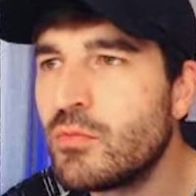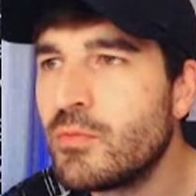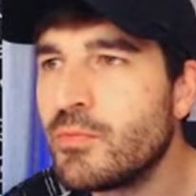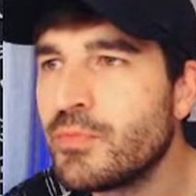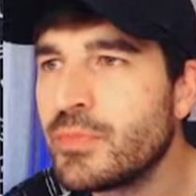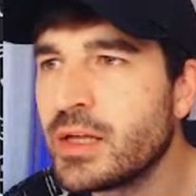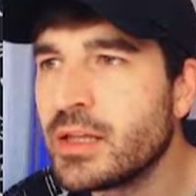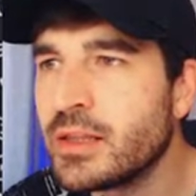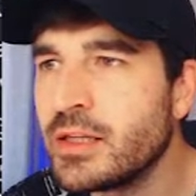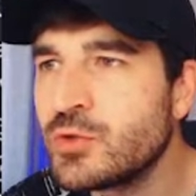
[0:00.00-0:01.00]
And
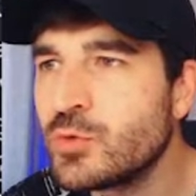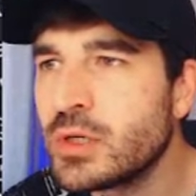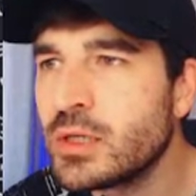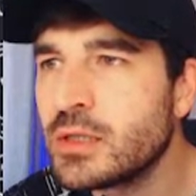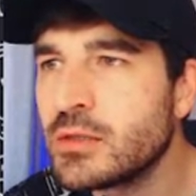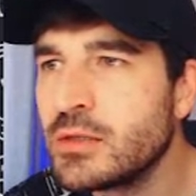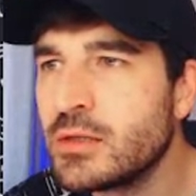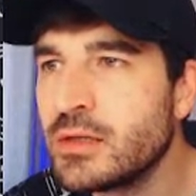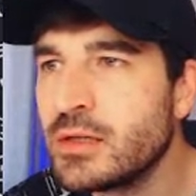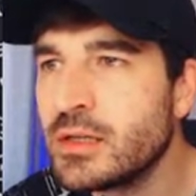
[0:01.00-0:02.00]
this one,
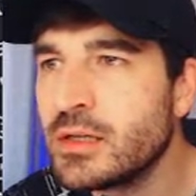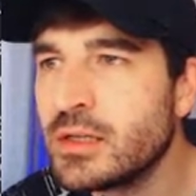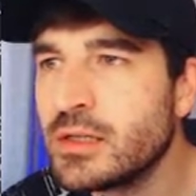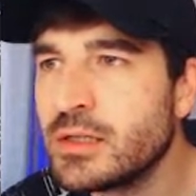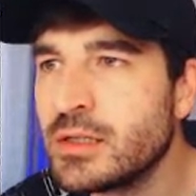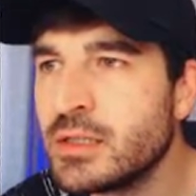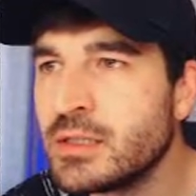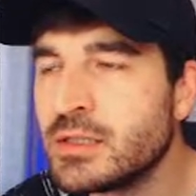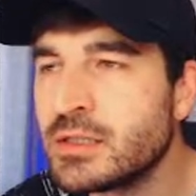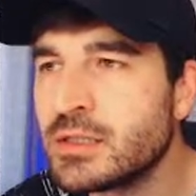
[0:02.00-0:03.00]
it's
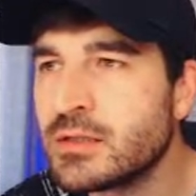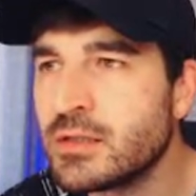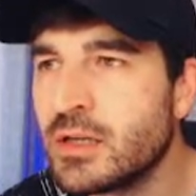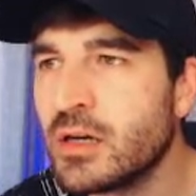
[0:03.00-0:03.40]
not.